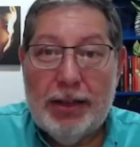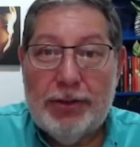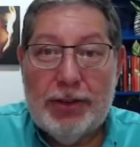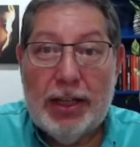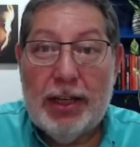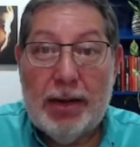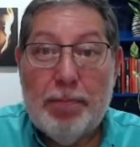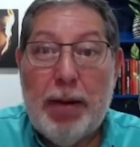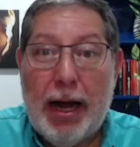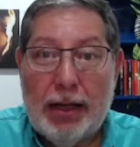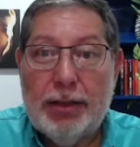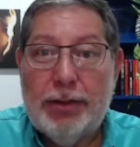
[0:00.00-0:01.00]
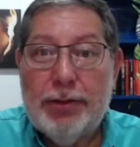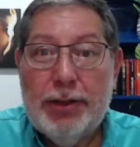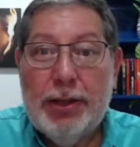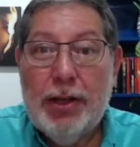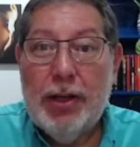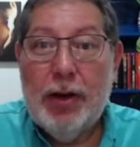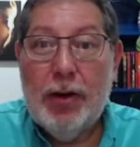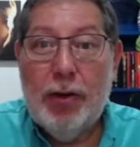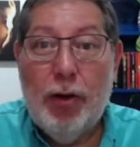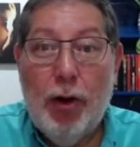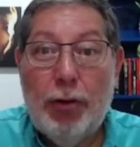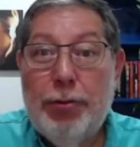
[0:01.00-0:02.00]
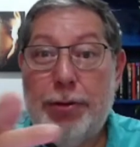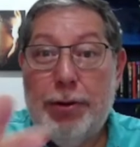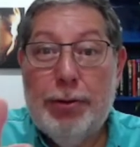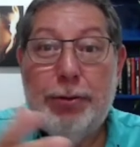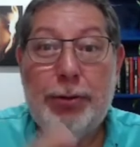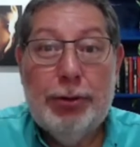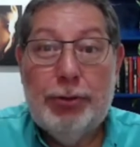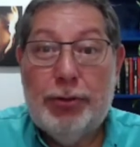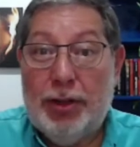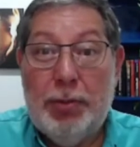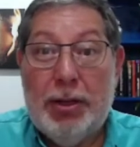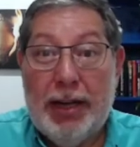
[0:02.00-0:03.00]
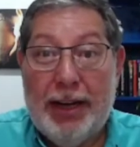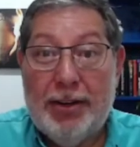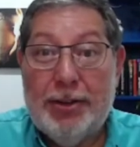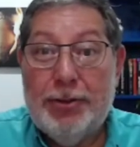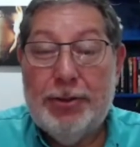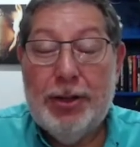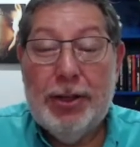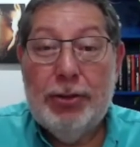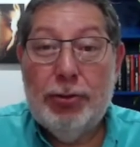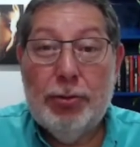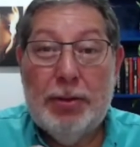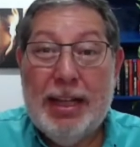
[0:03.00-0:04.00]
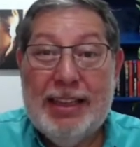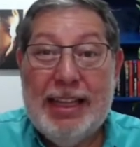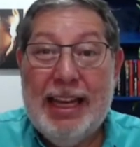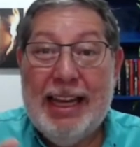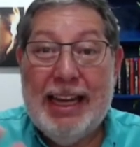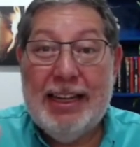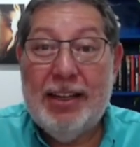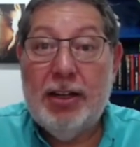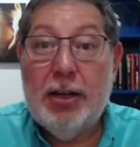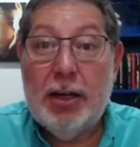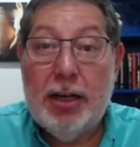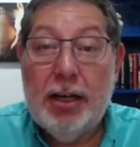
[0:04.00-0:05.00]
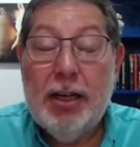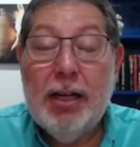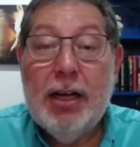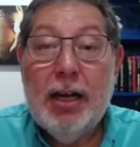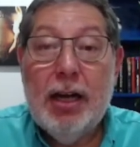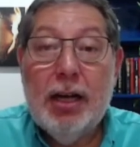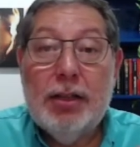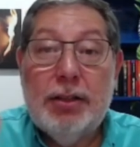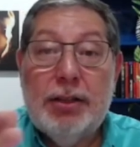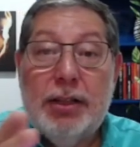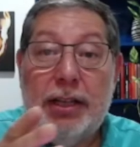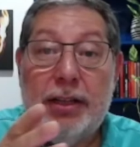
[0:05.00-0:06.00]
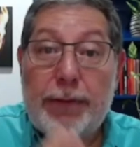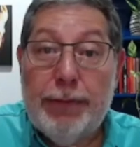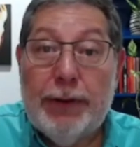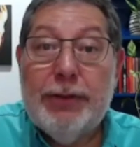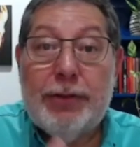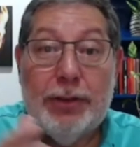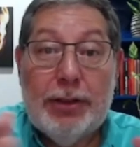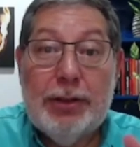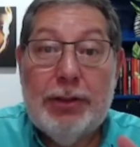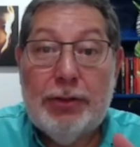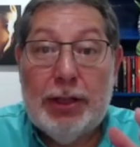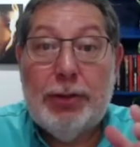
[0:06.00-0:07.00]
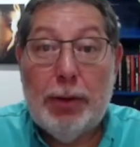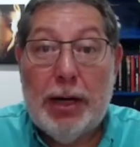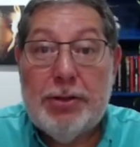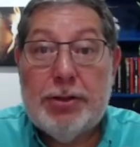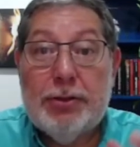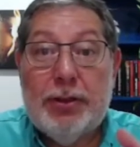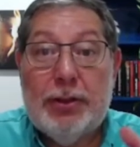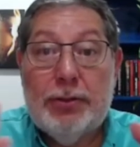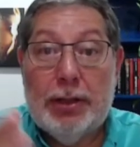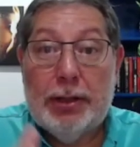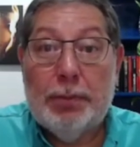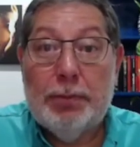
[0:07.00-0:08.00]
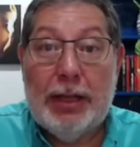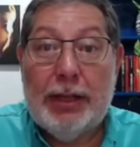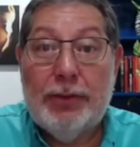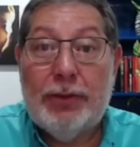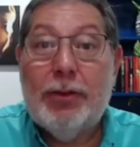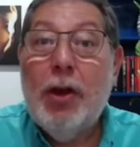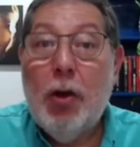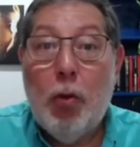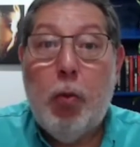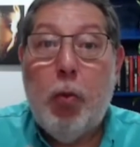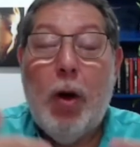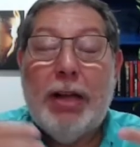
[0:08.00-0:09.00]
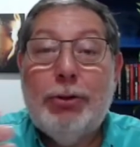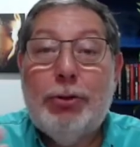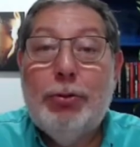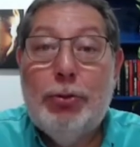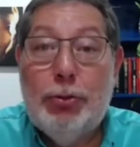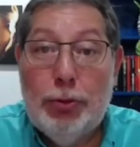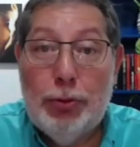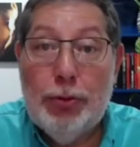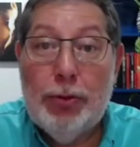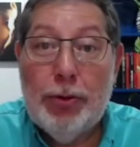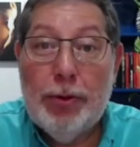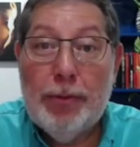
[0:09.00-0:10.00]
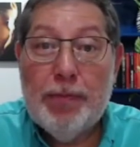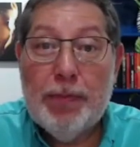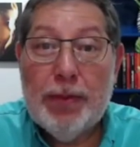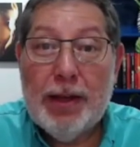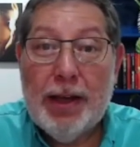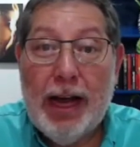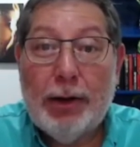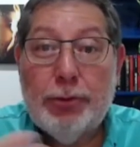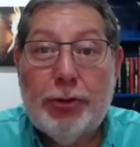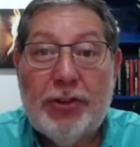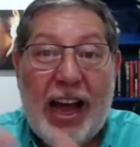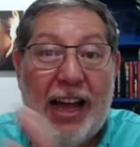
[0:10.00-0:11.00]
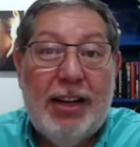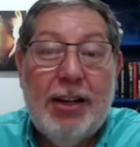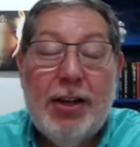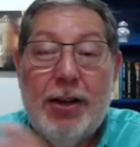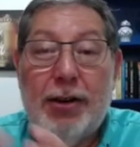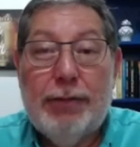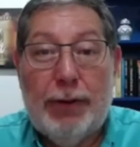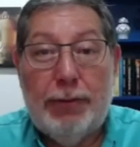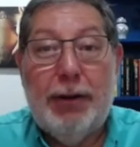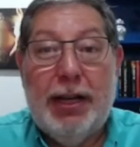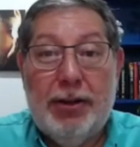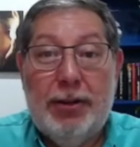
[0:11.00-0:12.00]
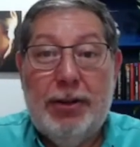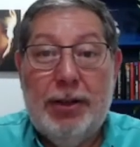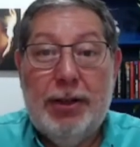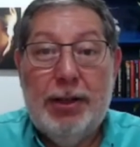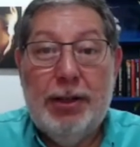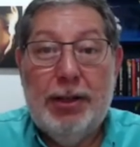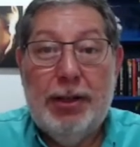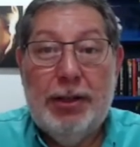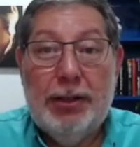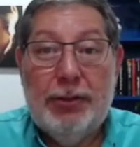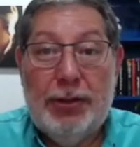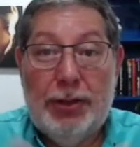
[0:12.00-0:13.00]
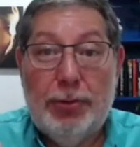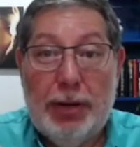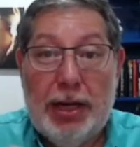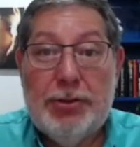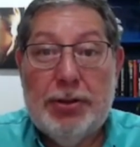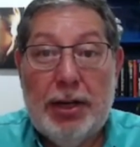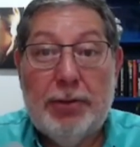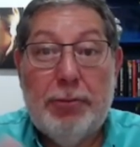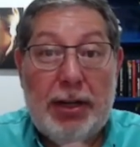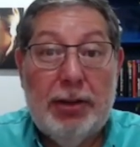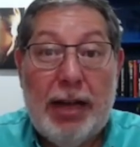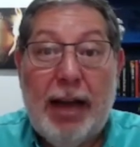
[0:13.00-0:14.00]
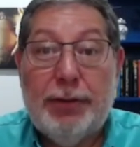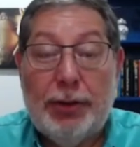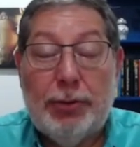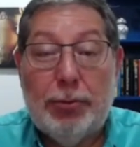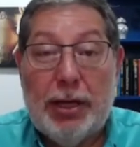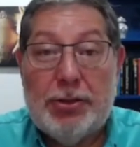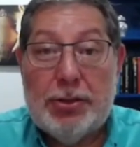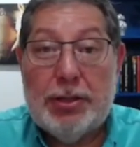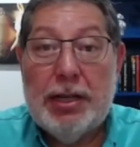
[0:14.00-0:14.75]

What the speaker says: airline pilots, go through simulators so that they can learn in different situations and circumstances what to do outside of a real situation, a real life situation.